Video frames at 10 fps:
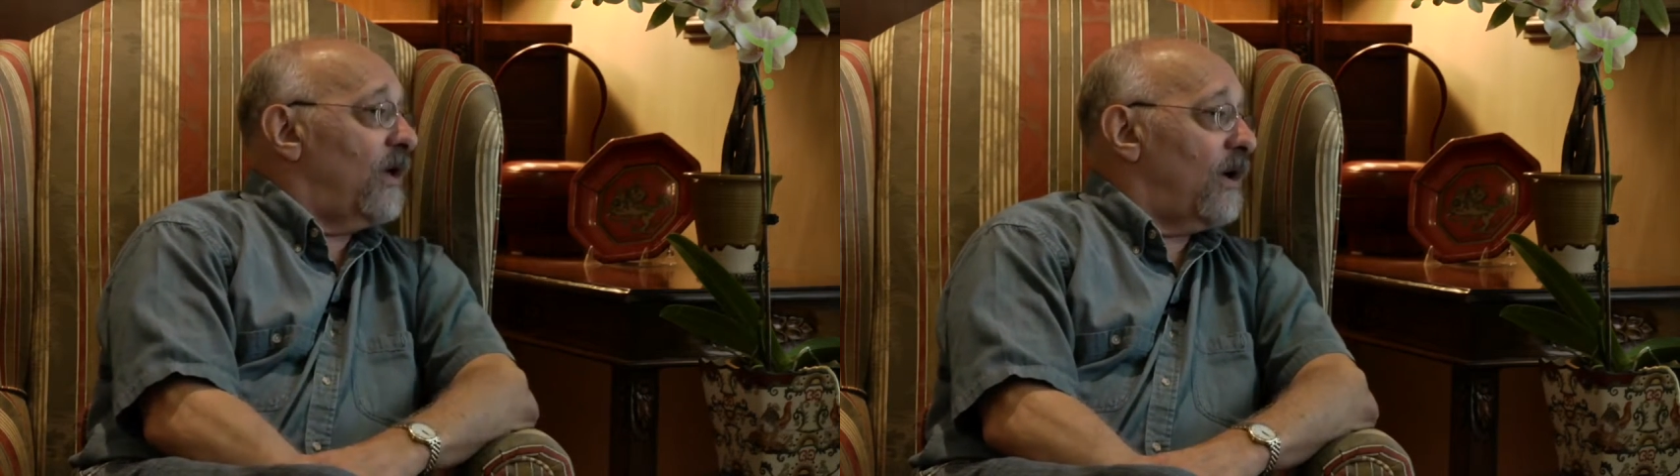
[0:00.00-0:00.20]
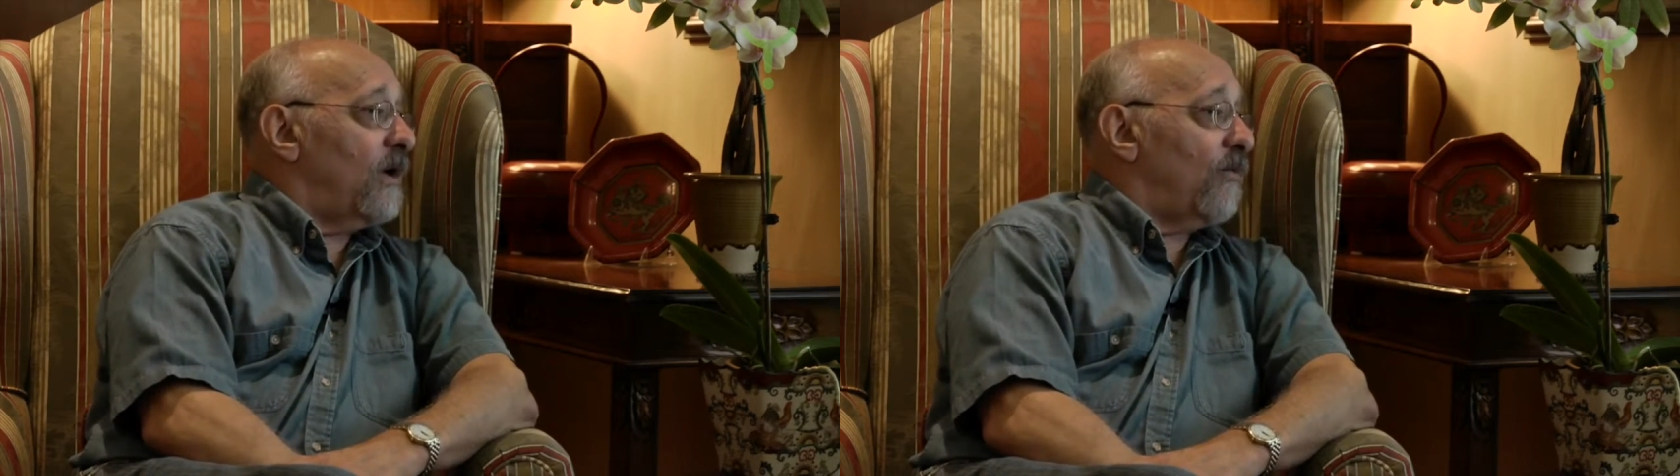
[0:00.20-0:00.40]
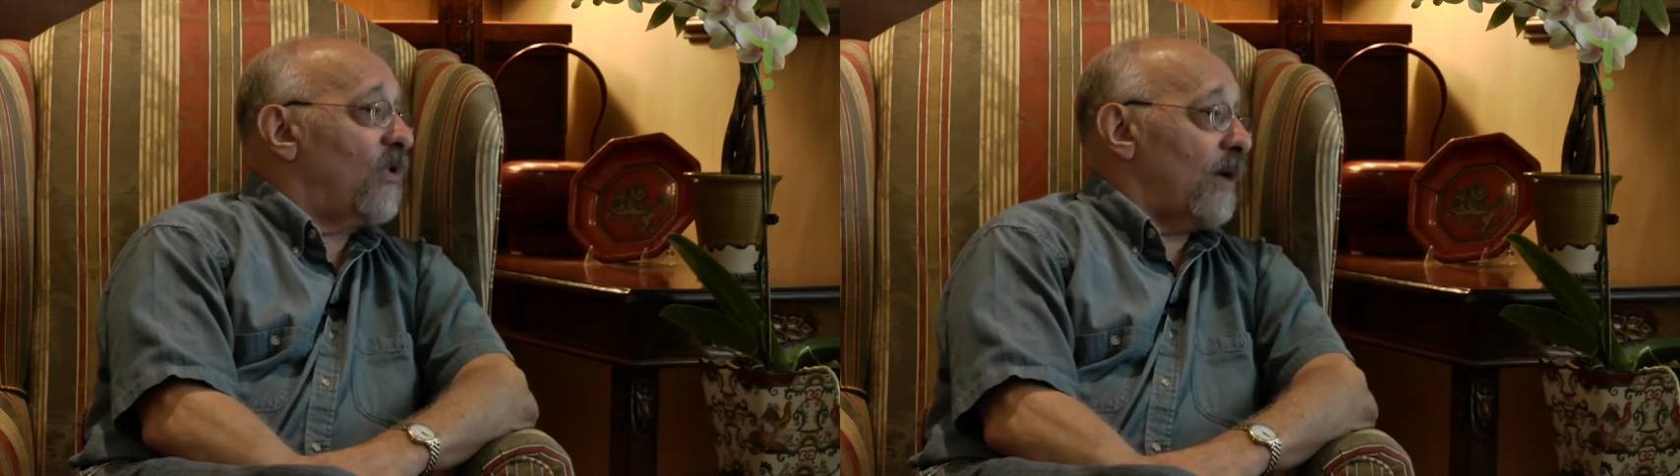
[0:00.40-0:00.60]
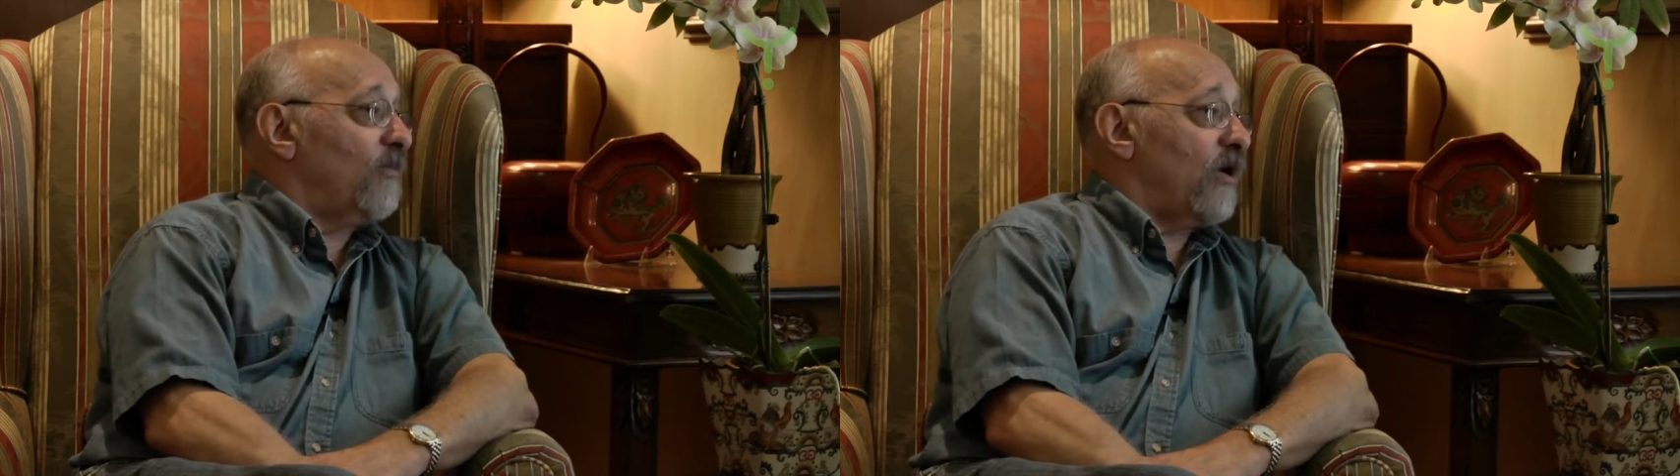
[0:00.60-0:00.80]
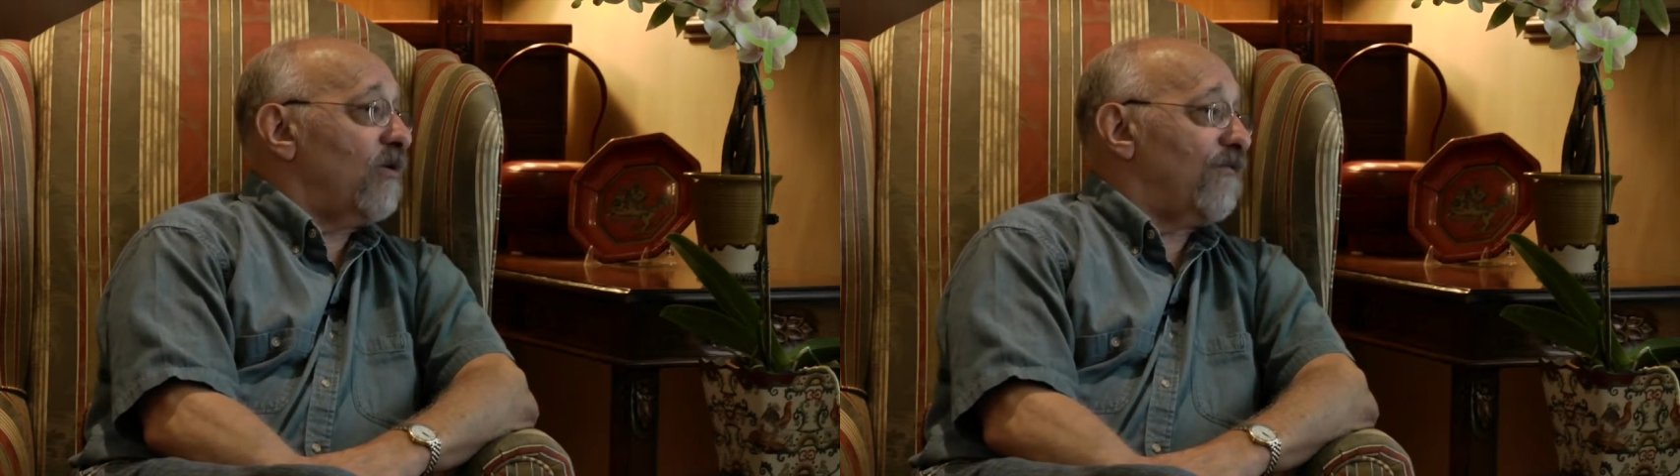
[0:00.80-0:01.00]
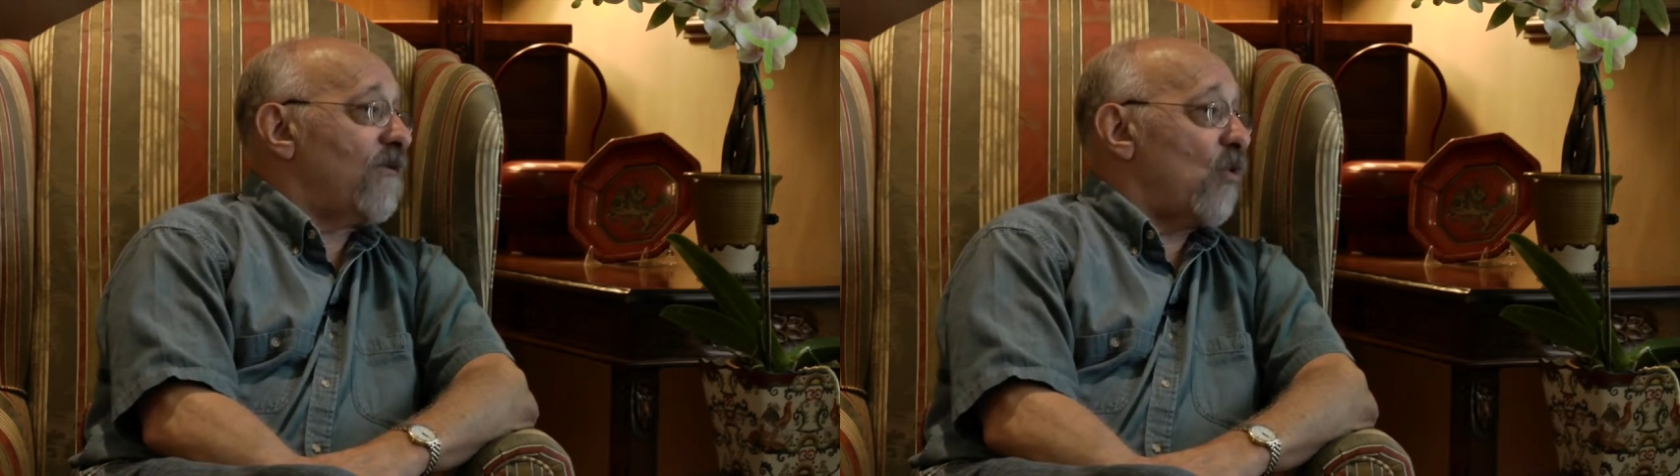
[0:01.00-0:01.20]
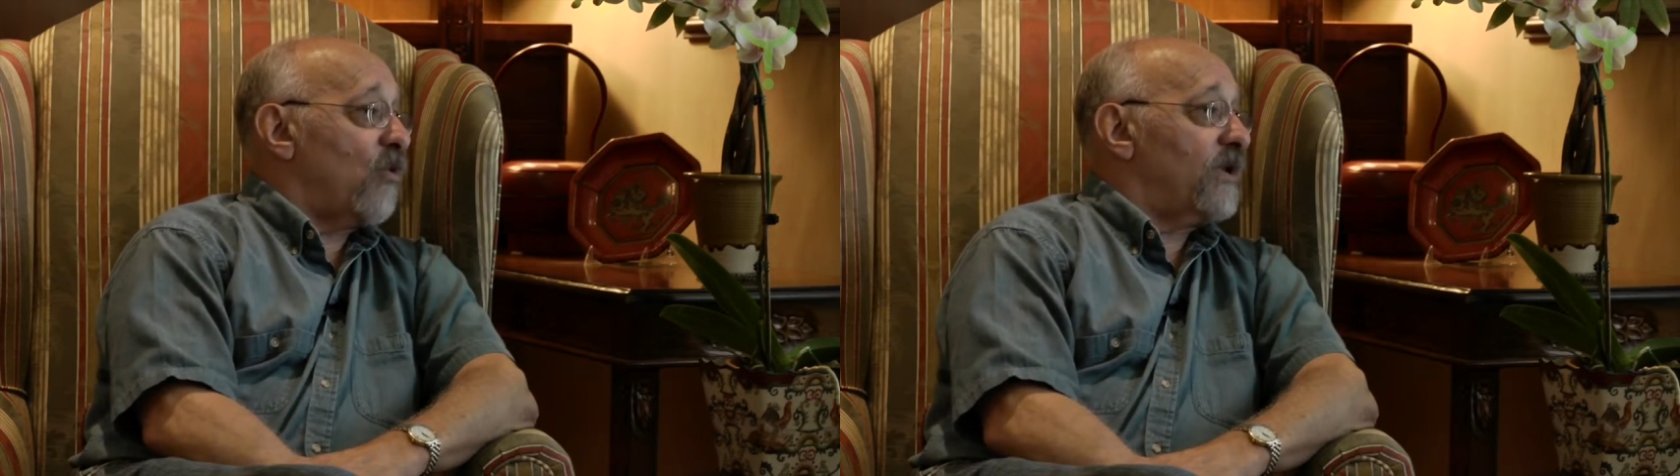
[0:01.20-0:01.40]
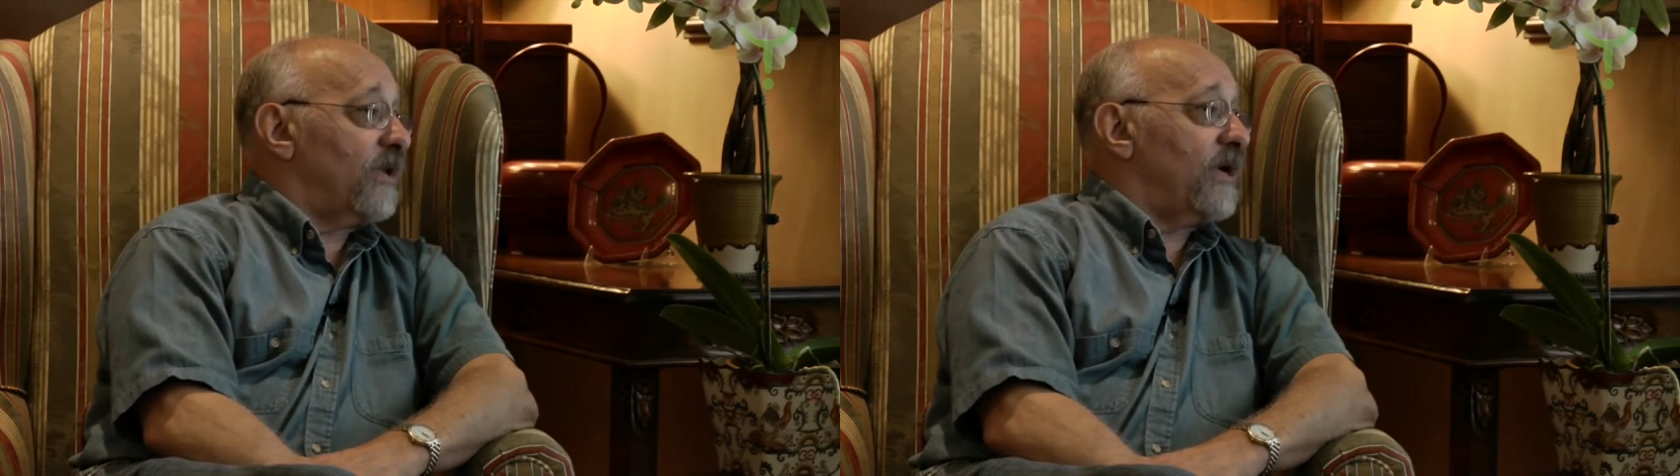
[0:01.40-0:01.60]
what I'm looking
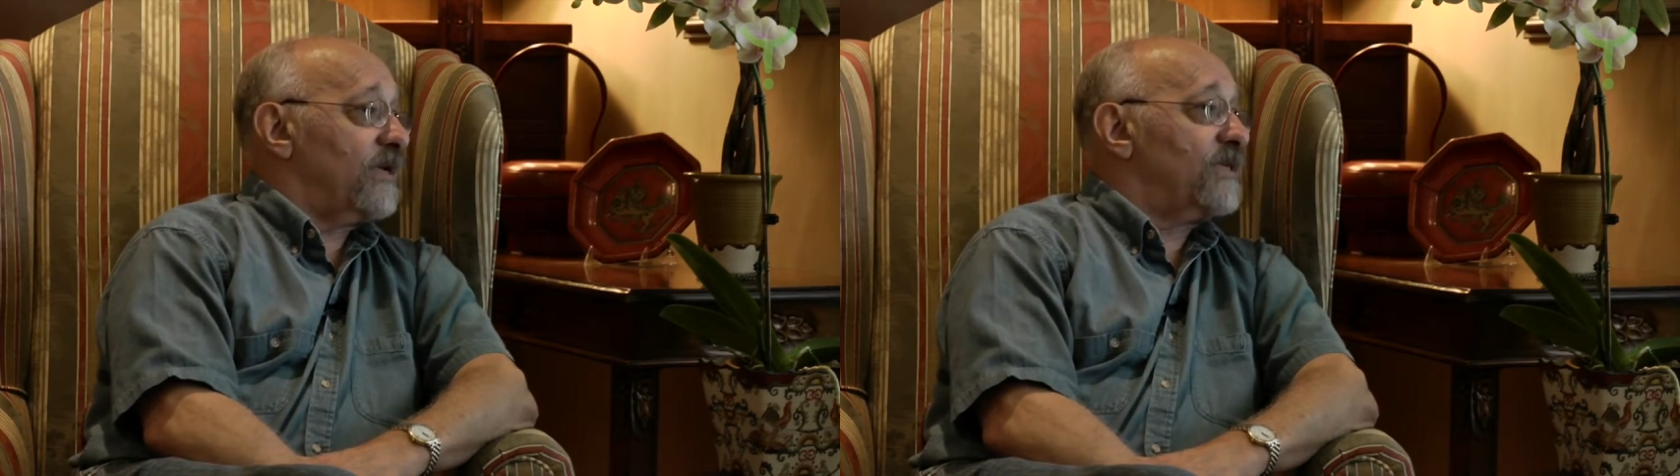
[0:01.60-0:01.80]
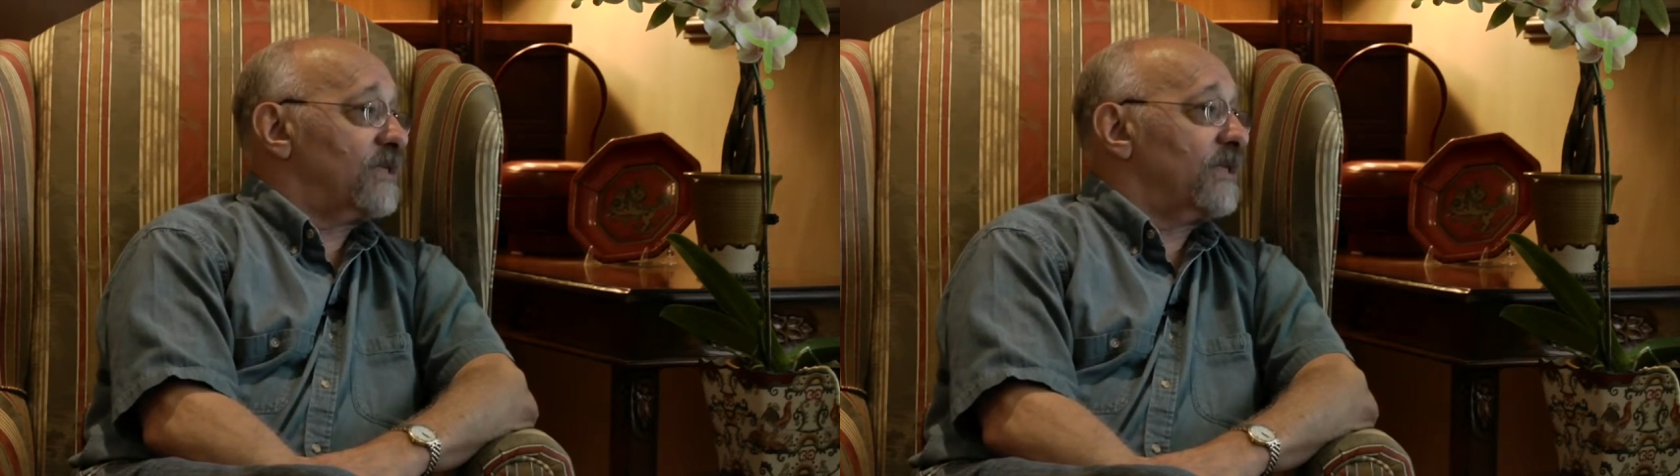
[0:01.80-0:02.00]
forward is